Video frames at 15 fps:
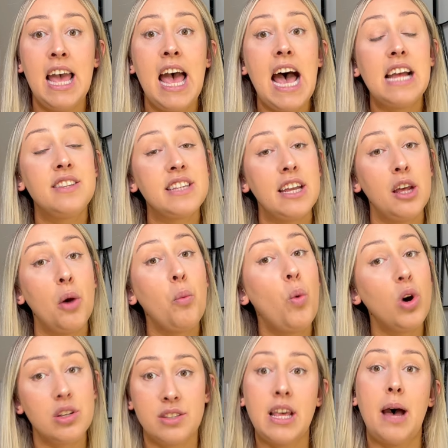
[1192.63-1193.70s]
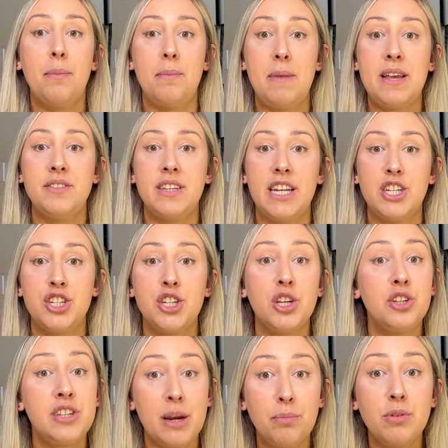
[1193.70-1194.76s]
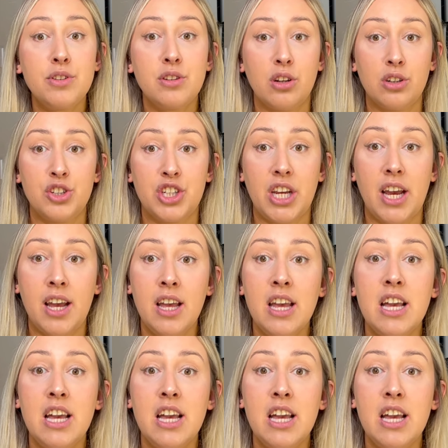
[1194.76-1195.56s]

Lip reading: and sent a WhatsApp message to Deborah's lodger